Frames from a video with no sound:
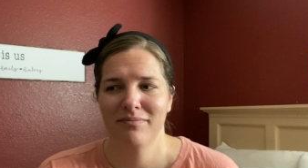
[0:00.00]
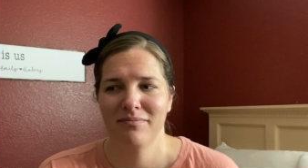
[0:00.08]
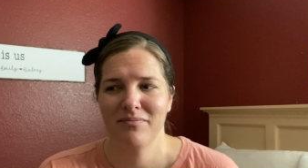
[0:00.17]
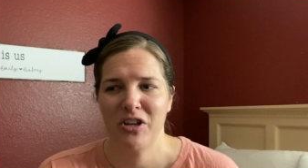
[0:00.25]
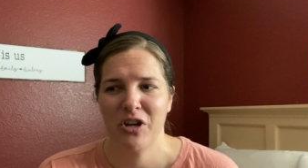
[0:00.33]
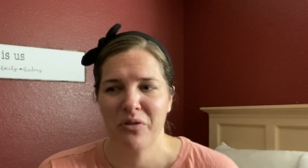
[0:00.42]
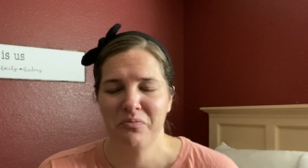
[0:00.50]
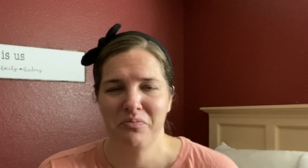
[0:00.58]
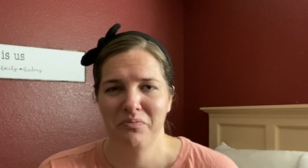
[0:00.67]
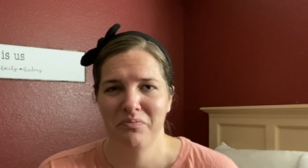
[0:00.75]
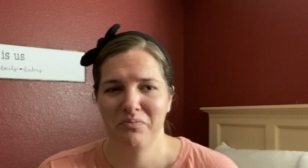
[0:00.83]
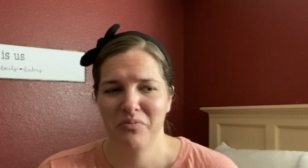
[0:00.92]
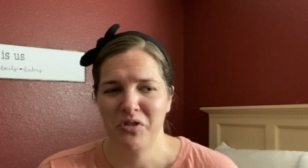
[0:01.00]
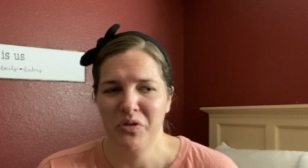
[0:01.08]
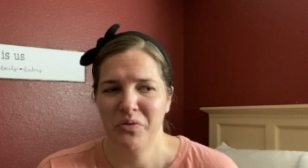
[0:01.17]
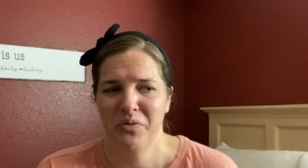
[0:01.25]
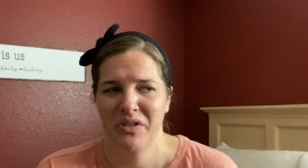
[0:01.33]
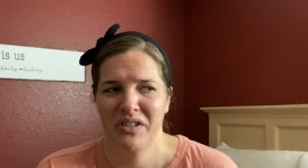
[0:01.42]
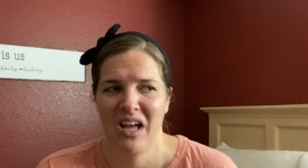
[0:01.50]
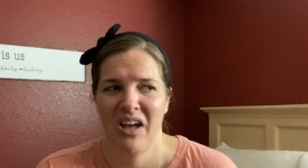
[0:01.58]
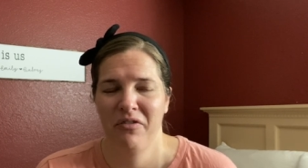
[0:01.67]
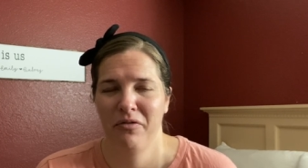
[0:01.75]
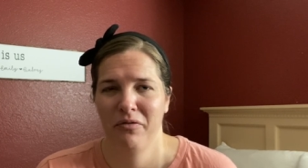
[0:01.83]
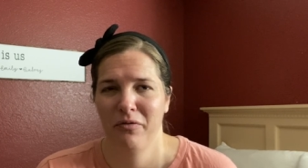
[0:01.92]
you know, do
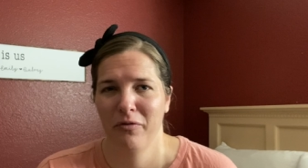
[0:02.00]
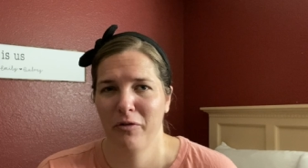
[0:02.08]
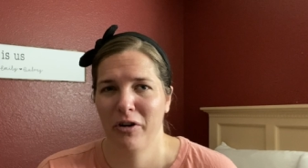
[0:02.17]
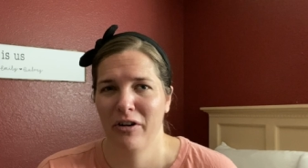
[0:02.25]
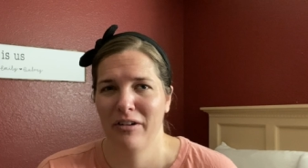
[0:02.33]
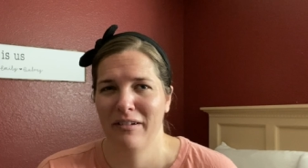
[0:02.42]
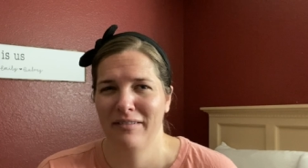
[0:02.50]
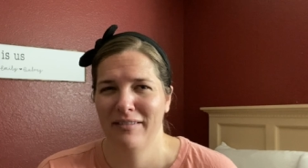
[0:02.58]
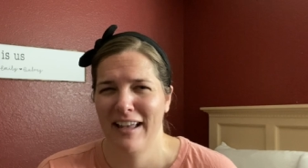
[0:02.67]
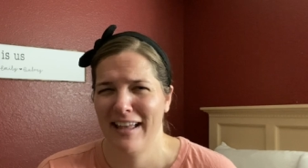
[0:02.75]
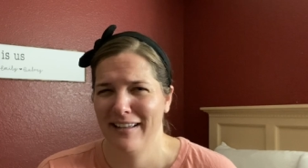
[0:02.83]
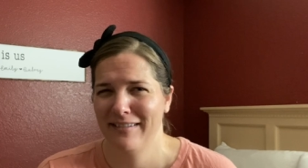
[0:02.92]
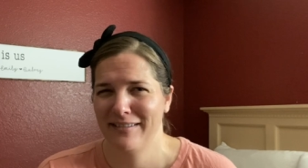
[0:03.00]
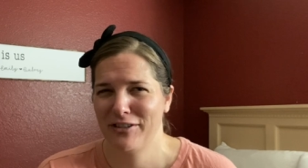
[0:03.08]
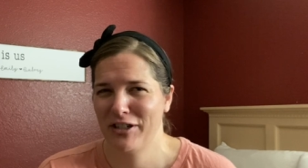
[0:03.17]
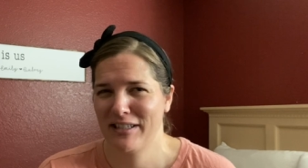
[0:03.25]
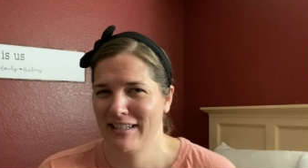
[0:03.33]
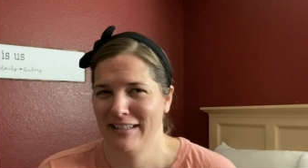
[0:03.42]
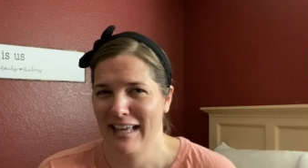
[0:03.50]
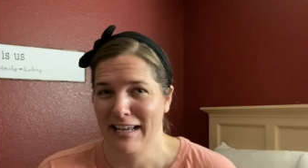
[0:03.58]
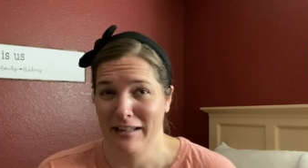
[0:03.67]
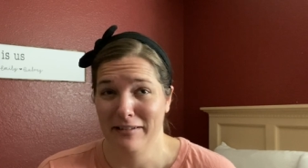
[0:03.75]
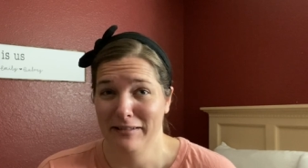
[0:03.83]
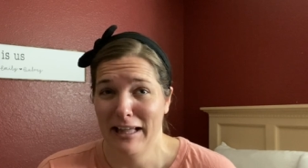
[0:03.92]
stuff for just
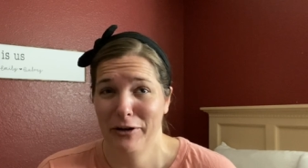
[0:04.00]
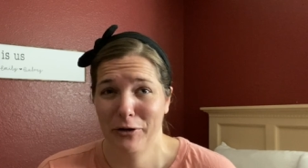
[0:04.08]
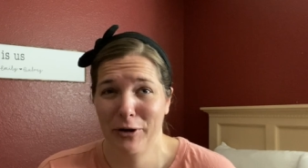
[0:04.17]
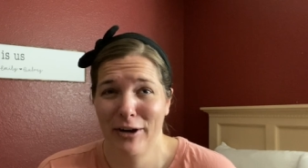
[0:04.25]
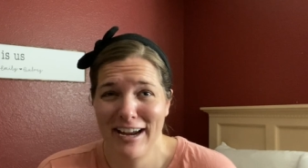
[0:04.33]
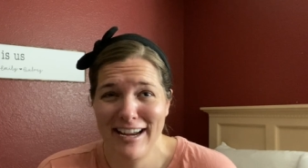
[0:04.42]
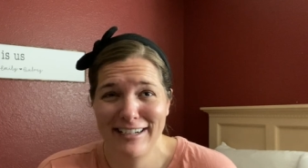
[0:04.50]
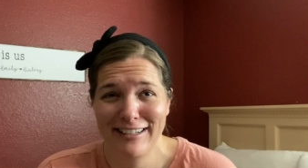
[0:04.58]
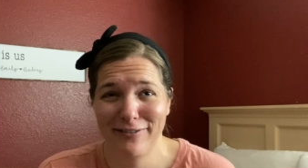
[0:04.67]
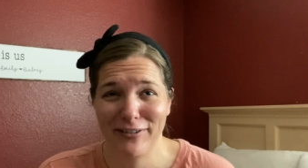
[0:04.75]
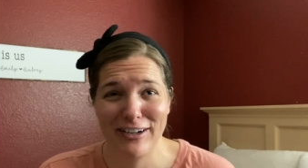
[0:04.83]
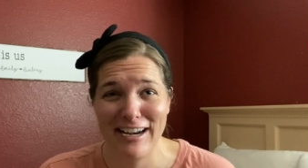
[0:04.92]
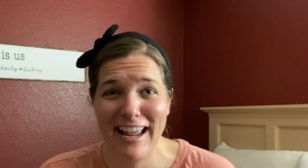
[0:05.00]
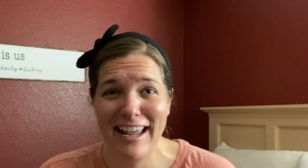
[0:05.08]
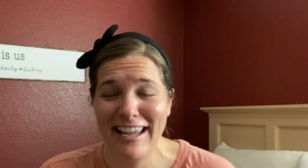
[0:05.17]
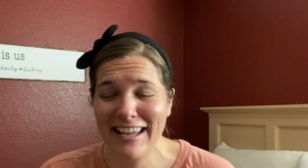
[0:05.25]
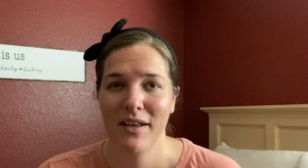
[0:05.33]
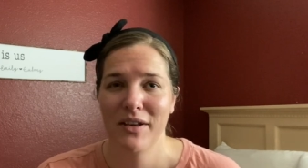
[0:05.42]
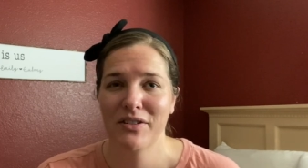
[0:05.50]
like a letter grade for an A?